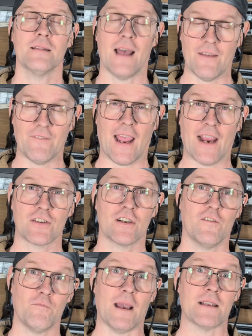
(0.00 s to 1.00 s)
live action
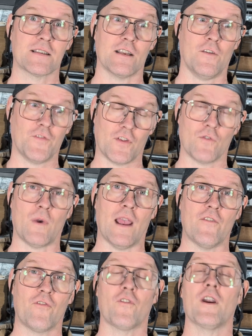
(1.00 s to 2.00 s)
of myself to the
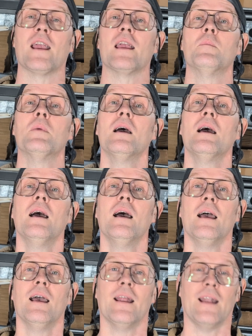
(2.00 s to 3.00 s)
right frame,
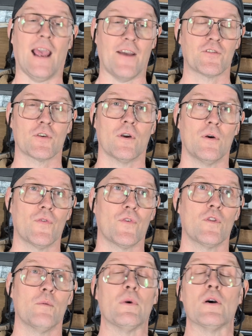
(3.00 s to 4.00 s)
and after going
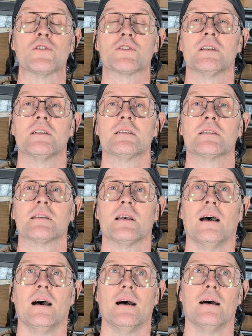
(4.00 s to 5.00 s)
through the motions,
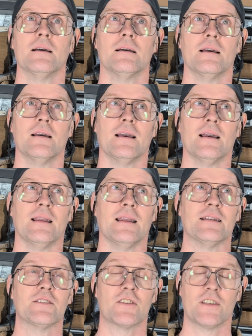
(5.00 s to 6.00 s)

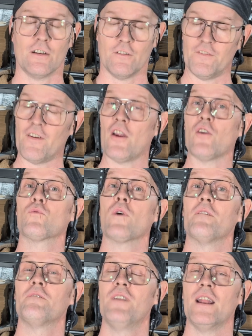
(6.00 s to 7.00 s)
it's still very
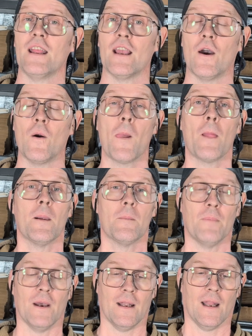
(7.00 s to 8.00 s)
rough video,
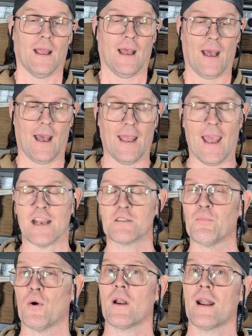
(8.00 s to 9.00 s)
but I
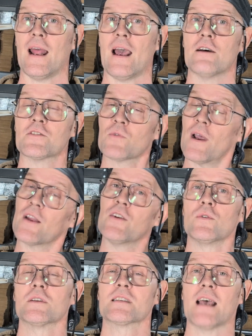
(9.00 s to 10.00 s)
exported it out so I could
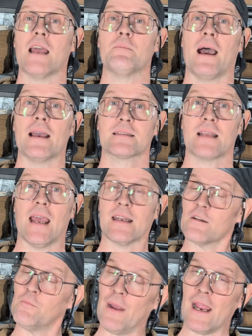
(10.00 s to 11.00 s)
do a
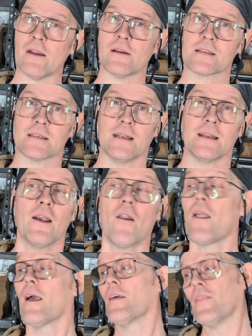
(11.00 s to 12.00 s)
side-by-side comparison.
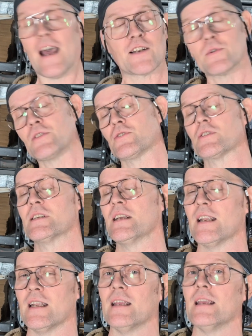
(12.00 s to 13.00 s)
That's what you're seeing